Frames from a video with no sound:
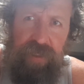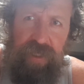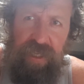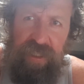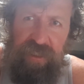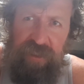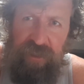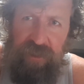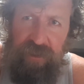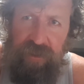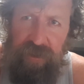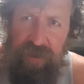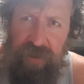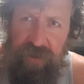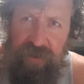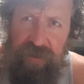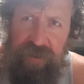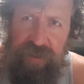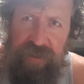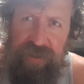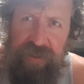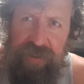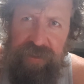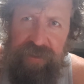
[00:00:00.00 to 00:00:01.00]
and you
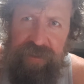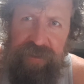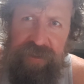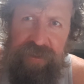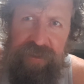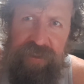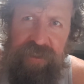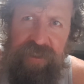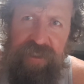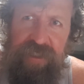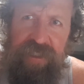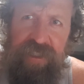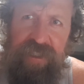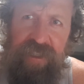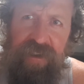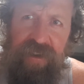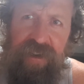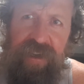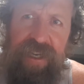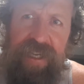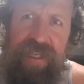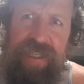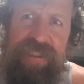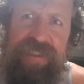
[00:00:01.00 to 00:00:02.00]
look into the
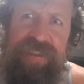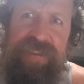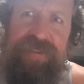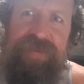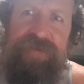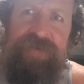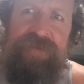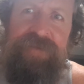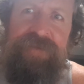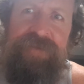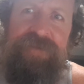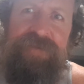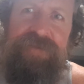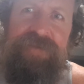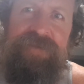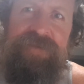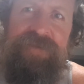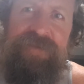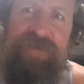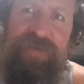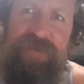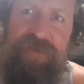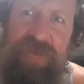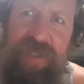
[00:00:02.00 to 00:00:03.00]
eyes,
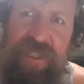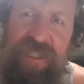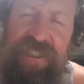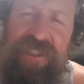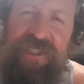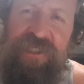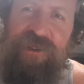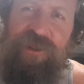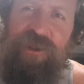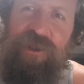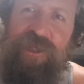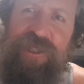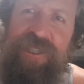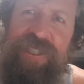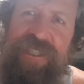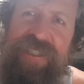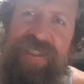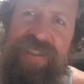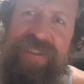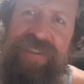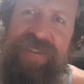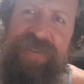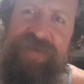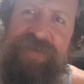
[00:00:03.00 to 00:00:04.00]
these horses
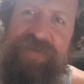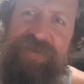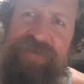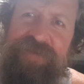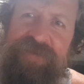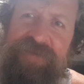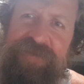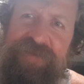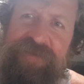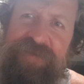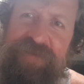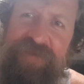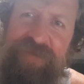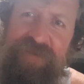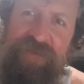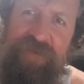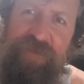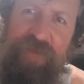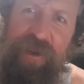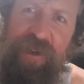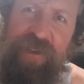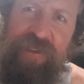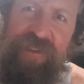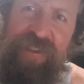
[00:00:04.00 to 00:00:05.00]

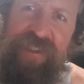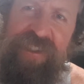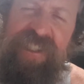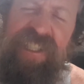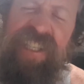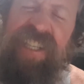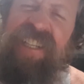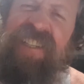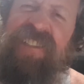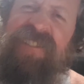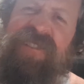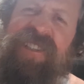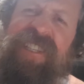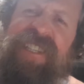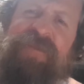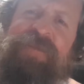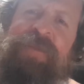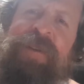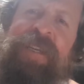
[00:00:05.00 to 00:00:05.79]
both did it with